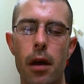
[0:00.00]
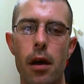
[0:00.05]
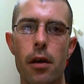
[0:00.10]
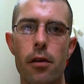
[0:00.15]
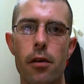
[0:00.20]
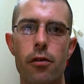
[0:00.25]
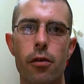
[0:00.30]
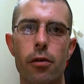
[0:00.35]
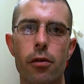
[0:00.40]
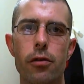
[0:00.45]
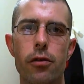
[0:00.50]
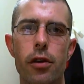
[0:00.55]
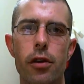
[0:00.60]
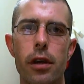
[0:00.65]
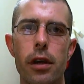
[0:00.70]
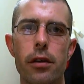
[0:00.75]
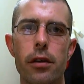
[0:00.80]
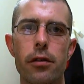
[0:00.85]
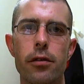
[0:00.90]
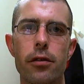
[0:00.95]
So
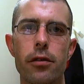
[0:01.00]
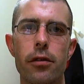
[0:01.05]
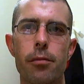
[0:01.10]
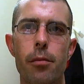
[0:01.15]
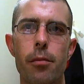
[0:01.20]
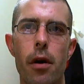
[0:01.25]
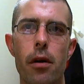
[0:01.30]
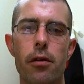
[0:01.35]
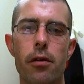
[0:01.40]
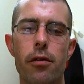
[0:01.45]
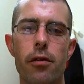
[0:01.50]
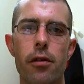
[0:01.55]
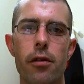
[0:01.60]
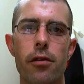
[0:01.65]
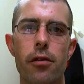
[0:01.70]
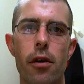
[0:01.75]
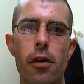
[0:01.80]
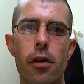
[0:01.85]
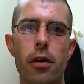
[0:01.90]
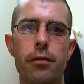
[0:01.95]
today marks the
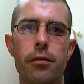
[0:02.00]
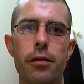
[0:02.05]
start of